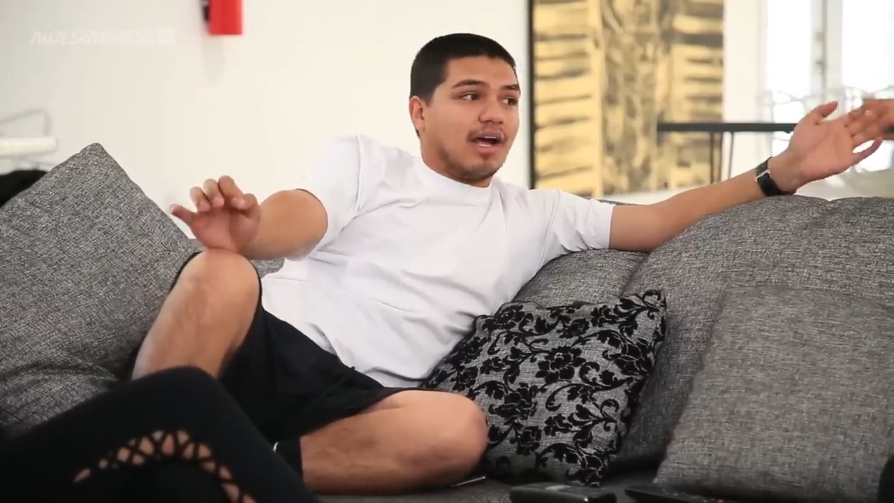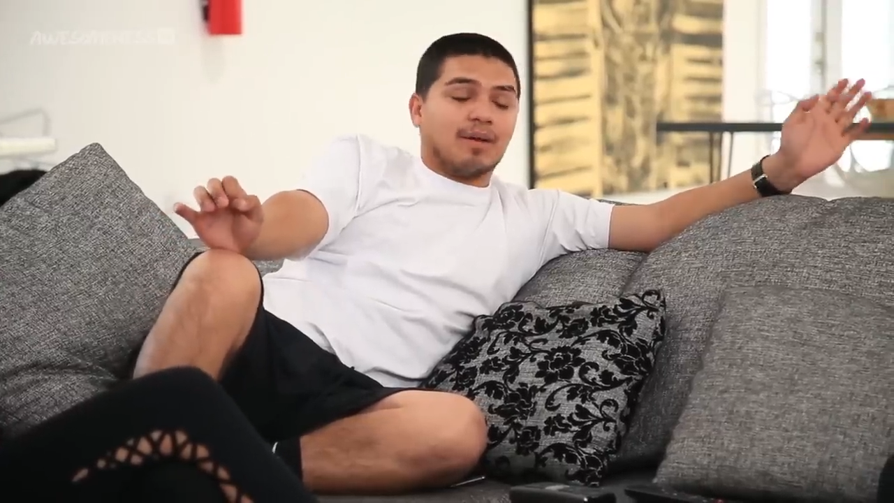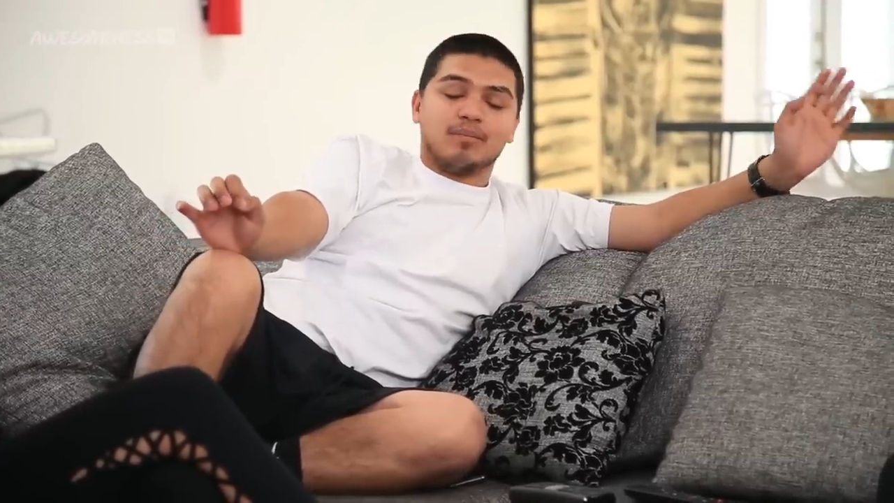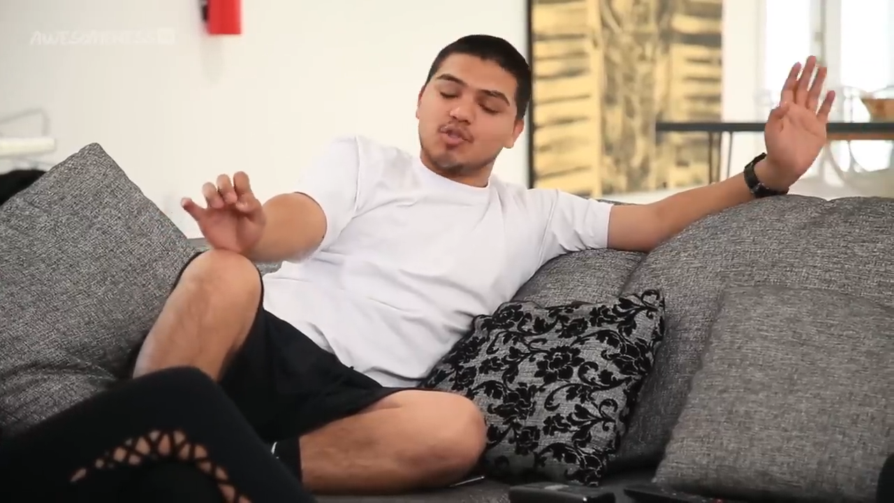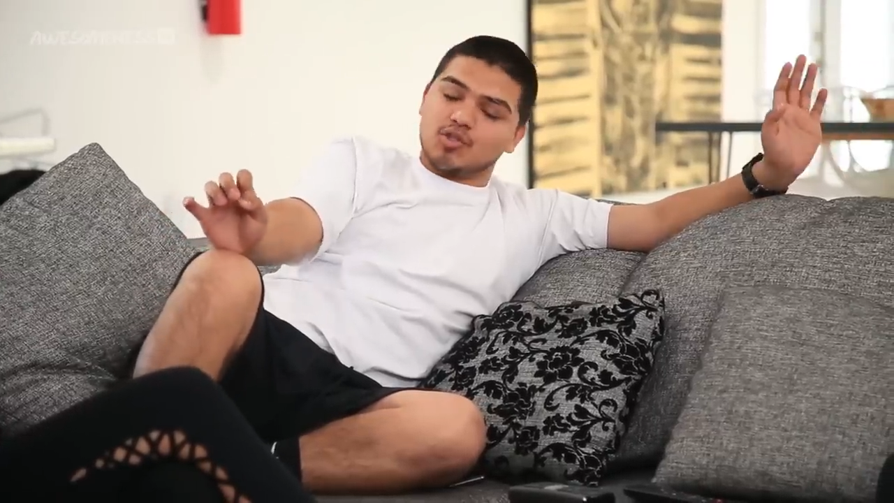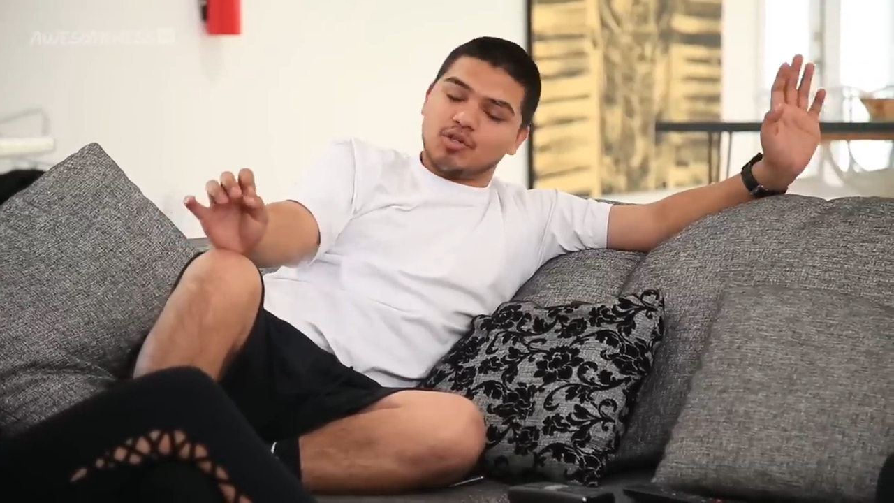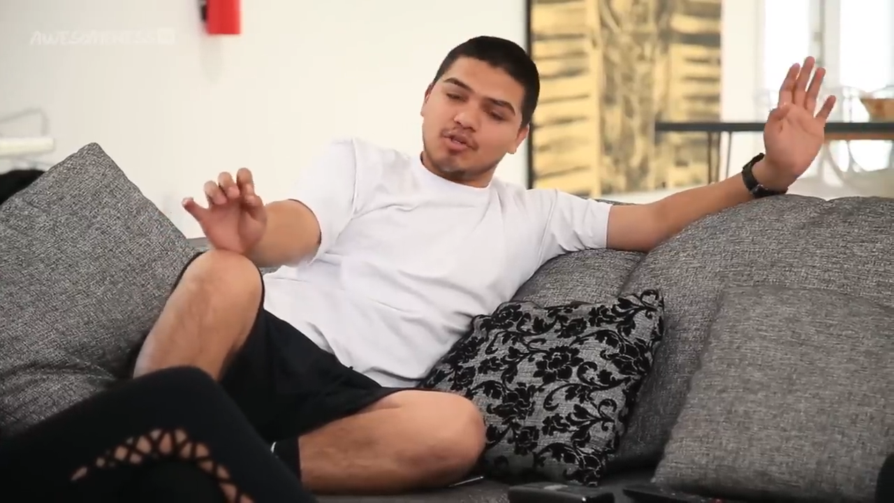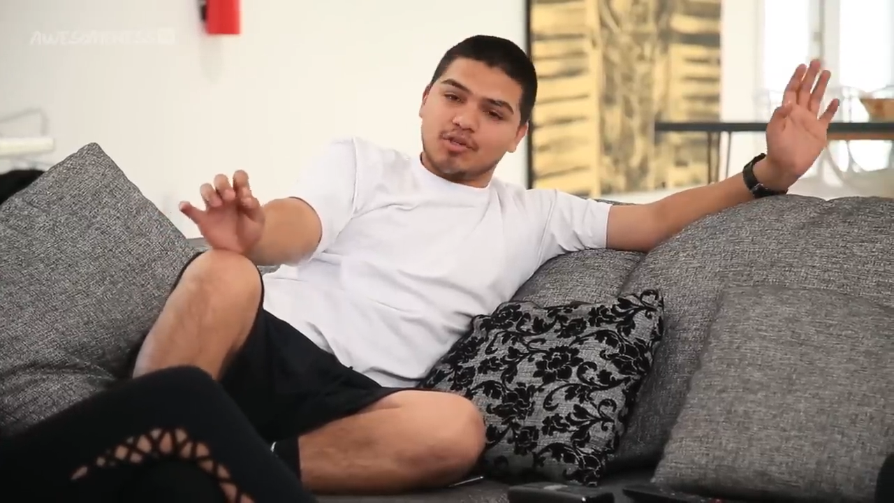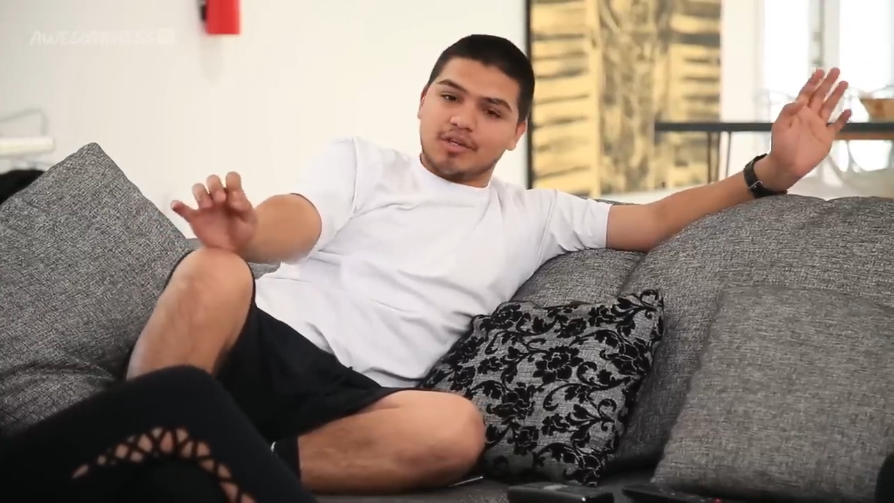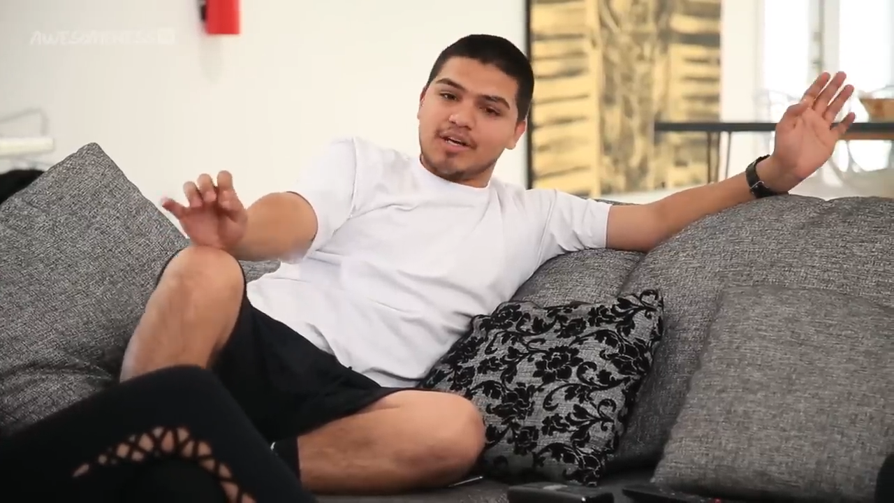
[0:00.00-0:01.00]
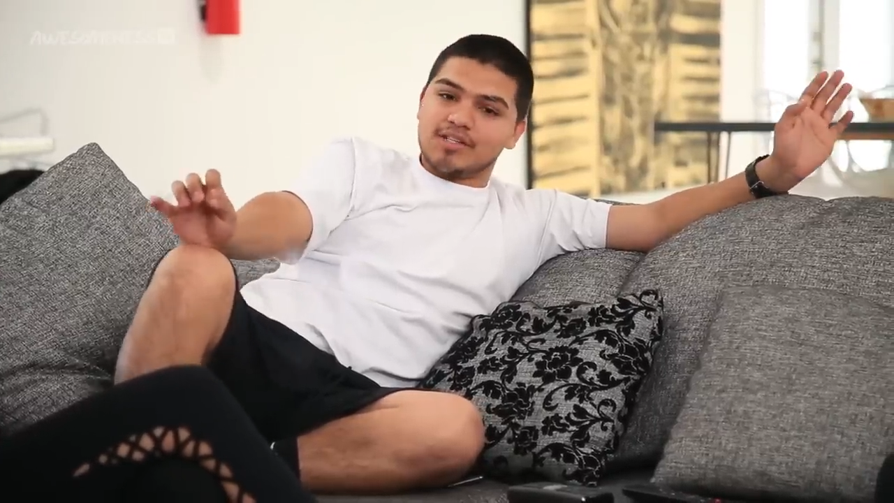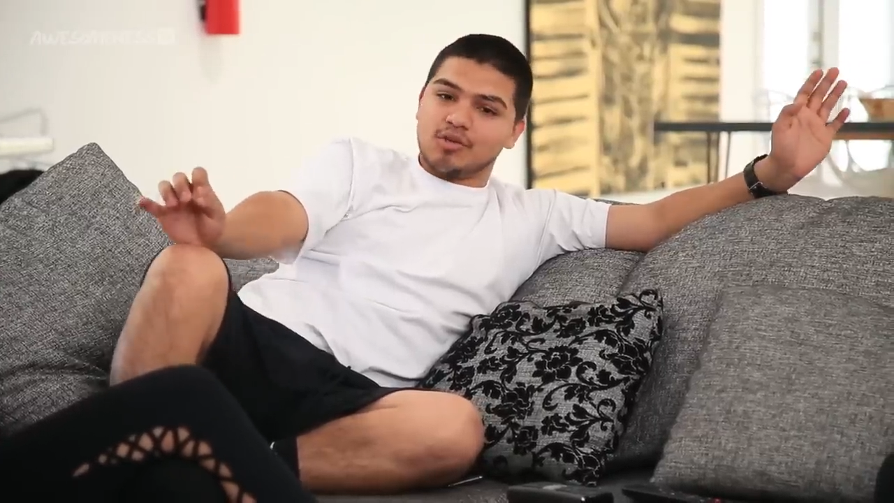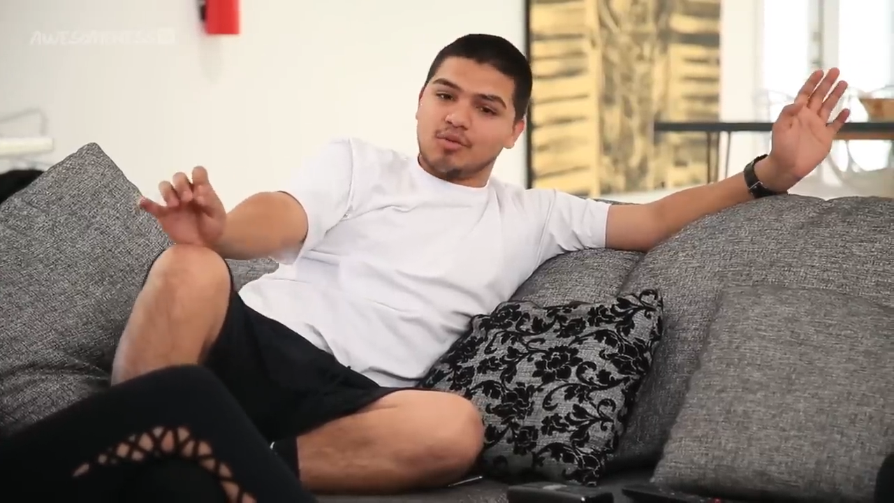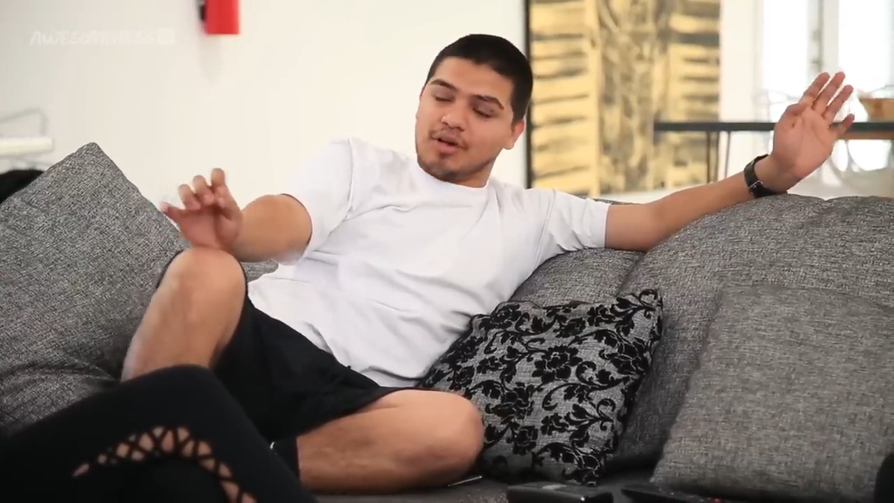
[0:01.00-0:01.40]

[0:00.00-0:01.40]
I'm sure you guys know